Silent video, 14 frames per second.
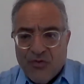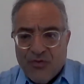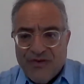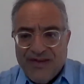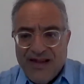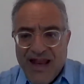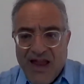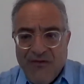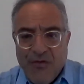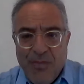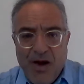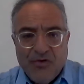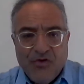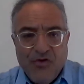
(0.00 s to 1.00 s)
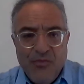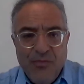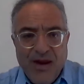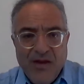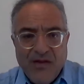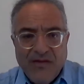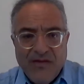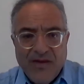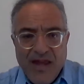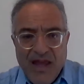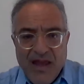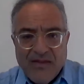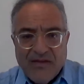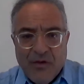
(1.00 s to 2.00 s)
We still have about 2 minutes,
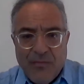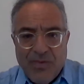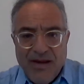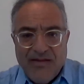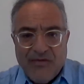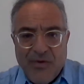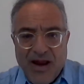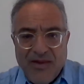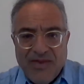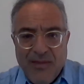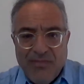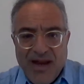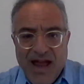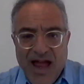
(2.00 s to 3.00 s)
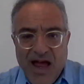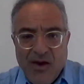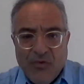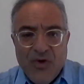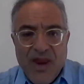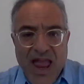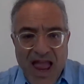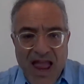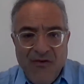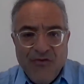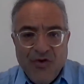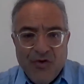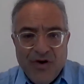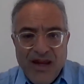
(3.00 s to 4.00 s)
so please write them down. We
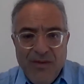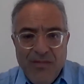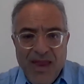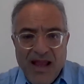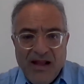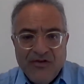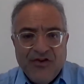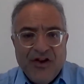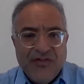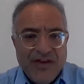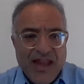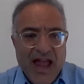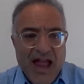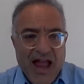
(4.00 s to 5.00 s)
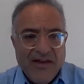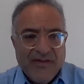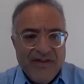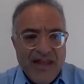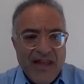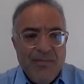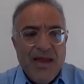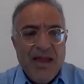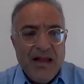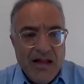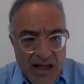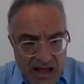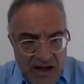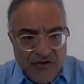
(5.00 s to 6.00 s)
have your email. Jessica has the email.